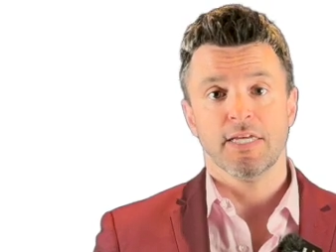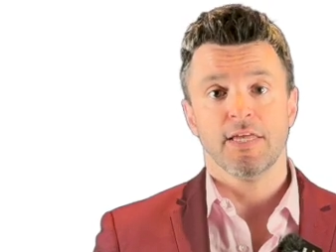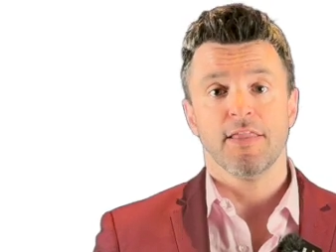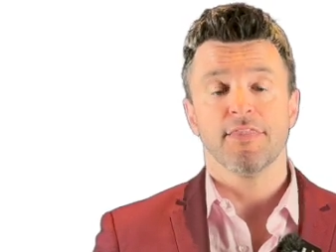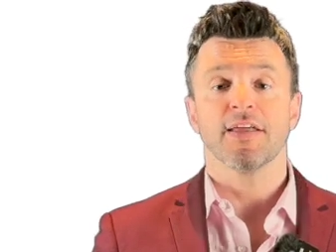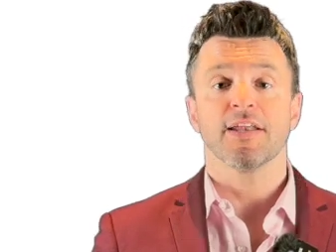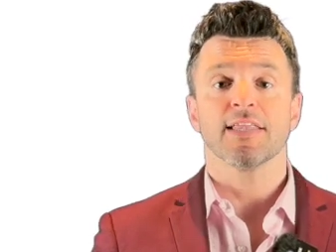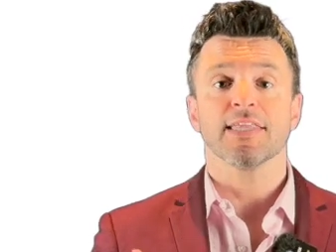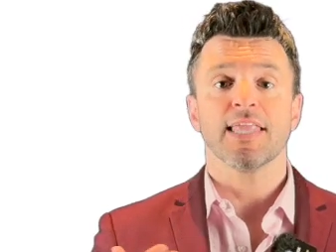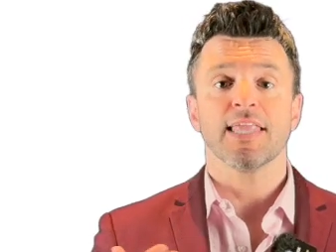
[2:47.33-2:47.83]

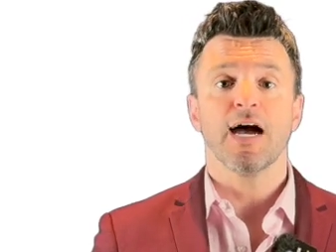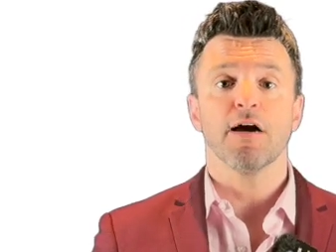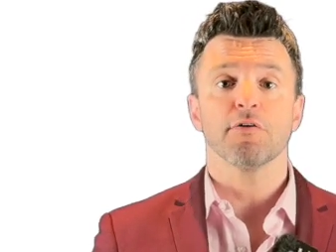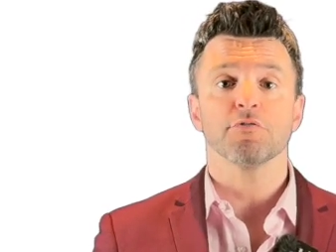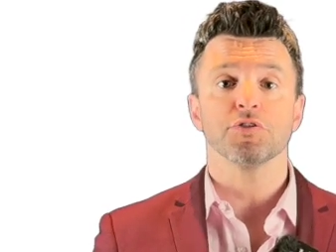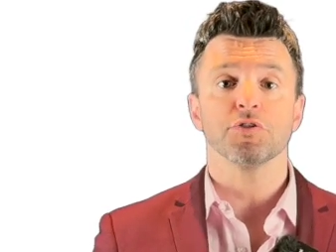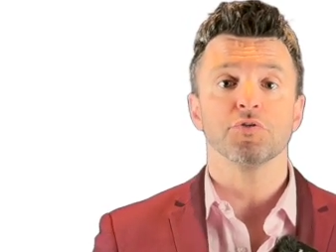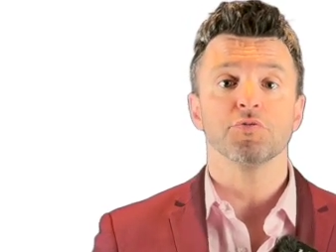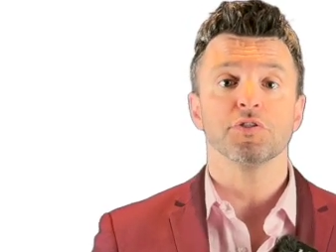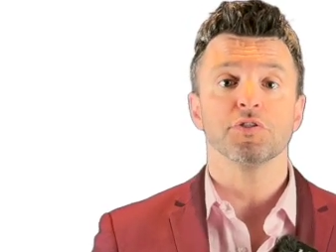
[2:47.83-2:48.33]
that
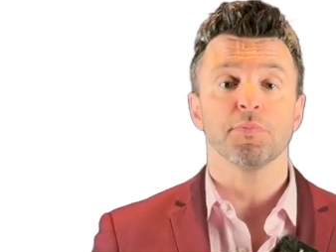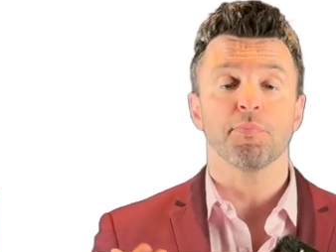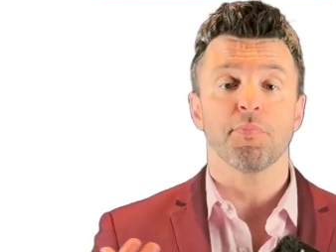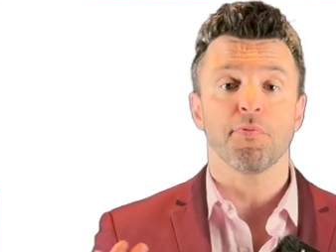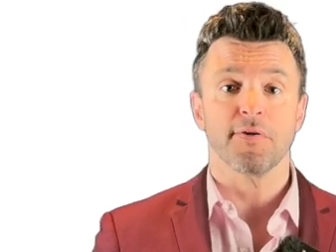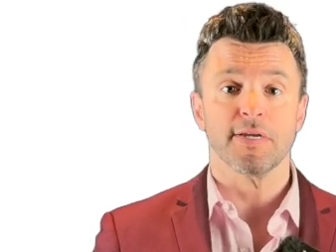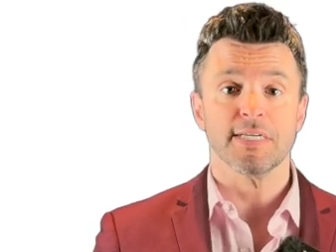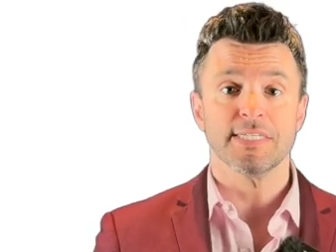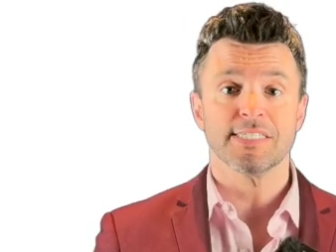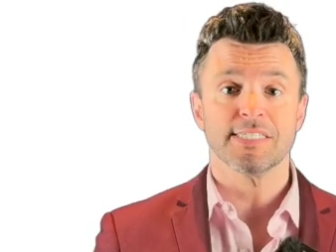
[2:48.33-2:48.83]
allows you to
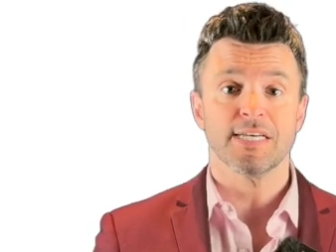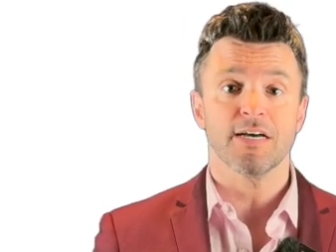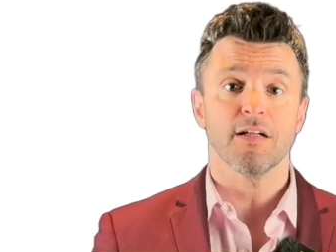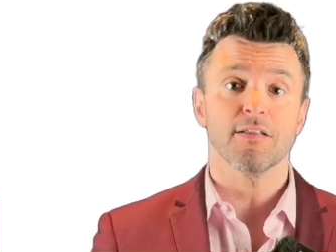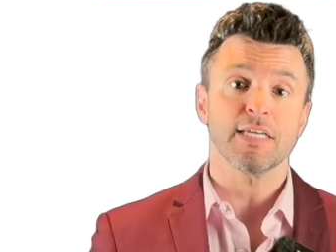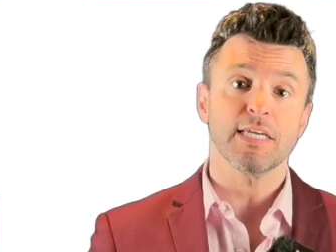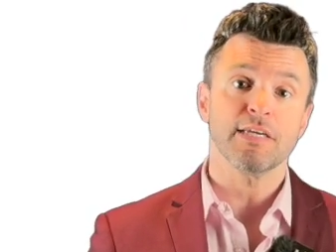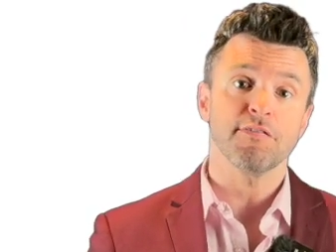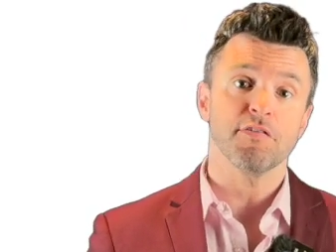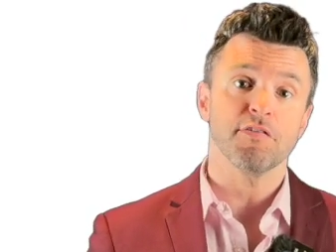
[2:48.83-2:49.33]
pre-sell
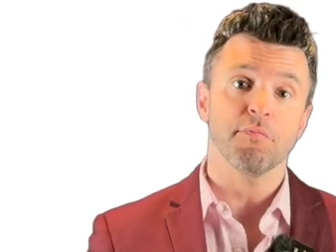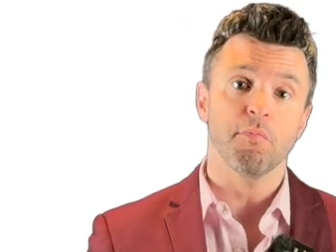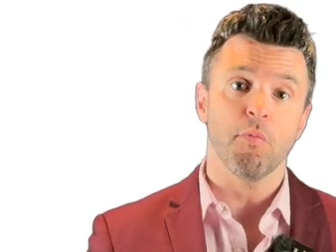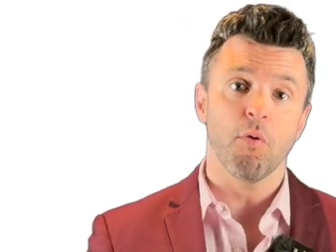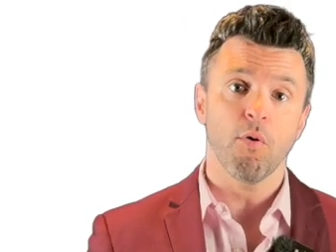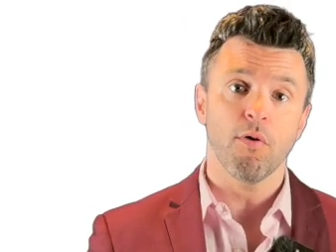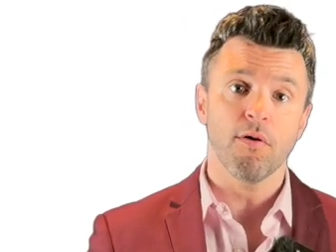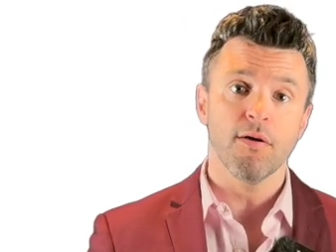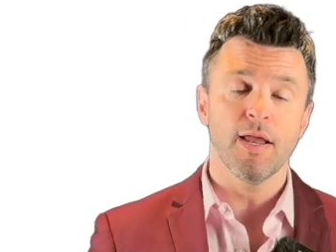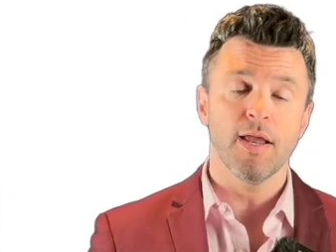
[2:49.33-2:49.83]
even
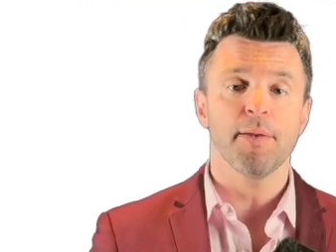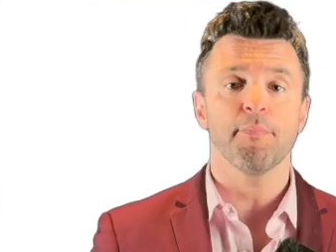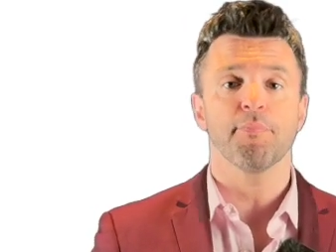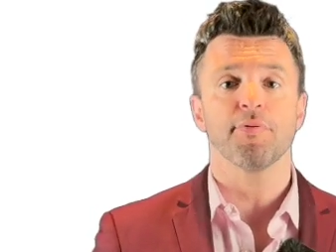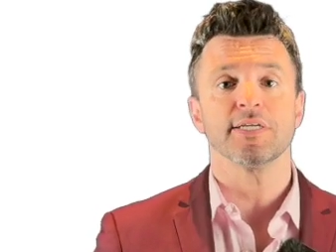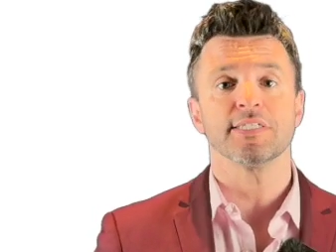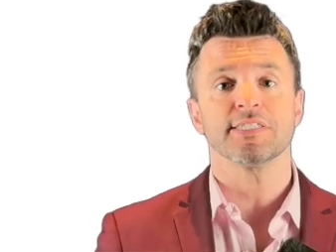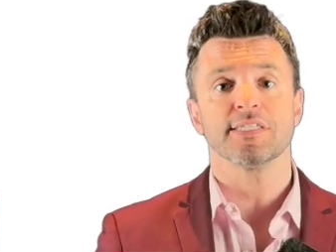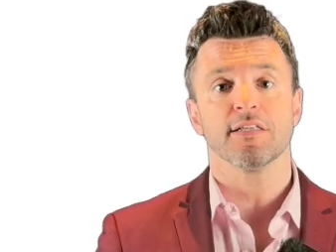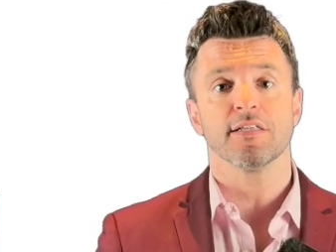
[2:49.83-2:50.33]
more and
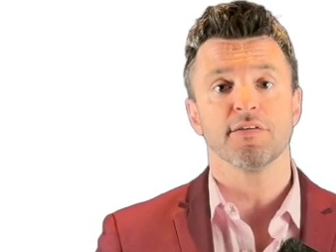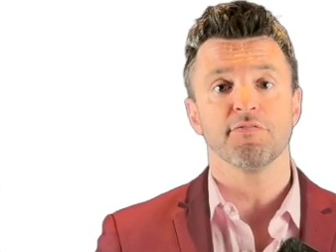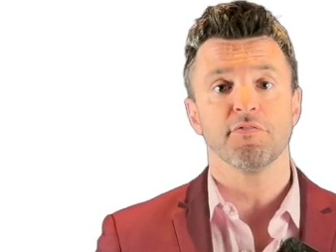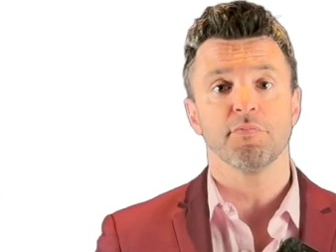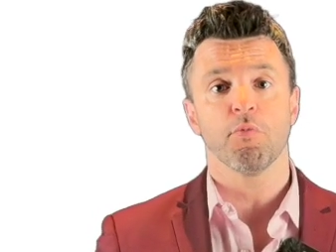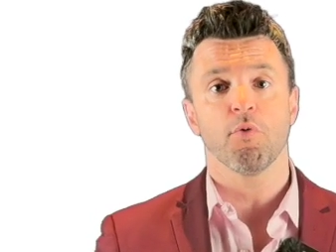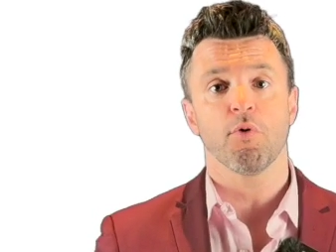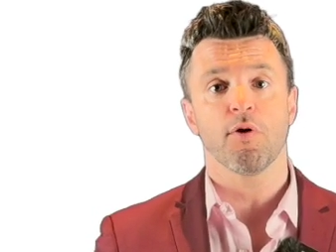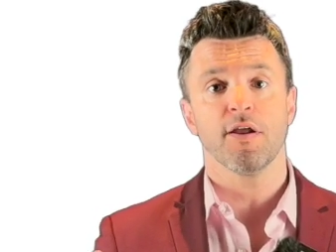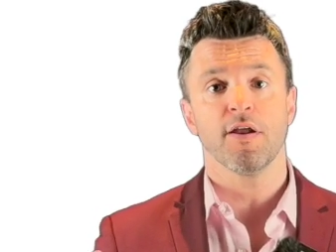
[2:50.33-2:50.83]
pre-sell even
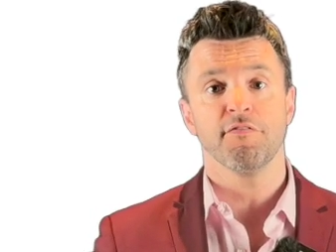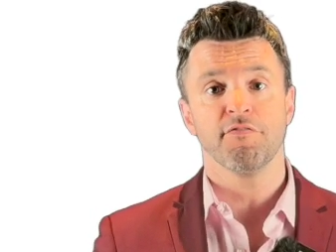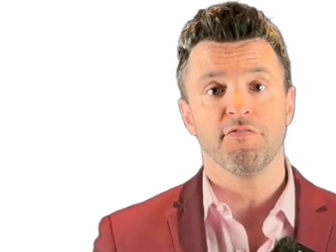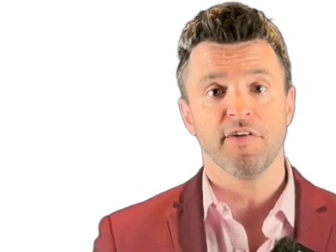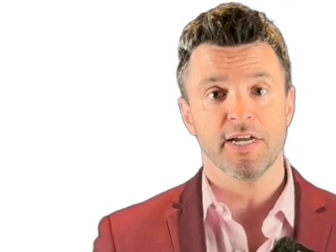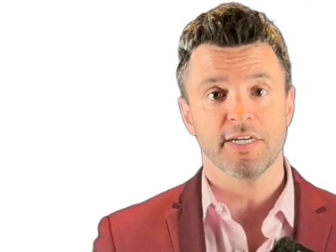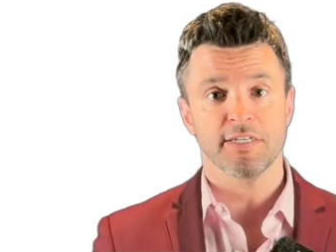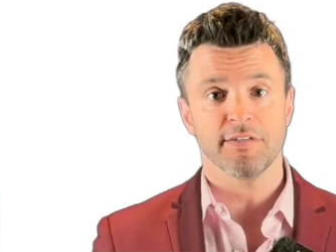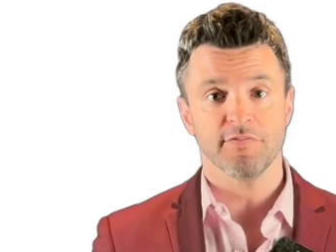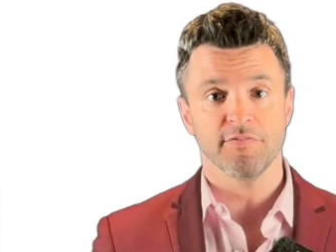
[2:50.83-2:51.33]
more
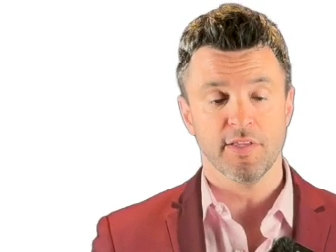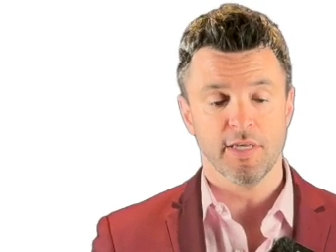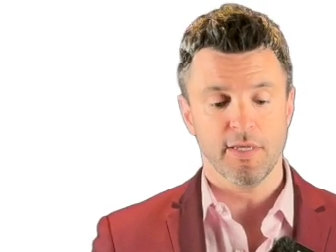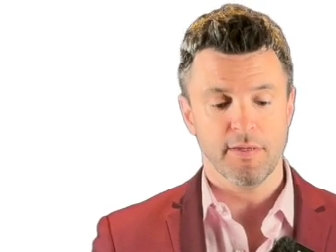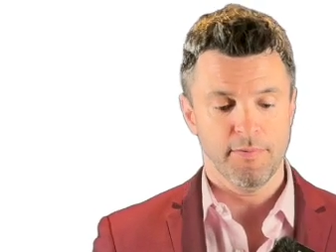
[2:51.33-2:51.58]
effectively.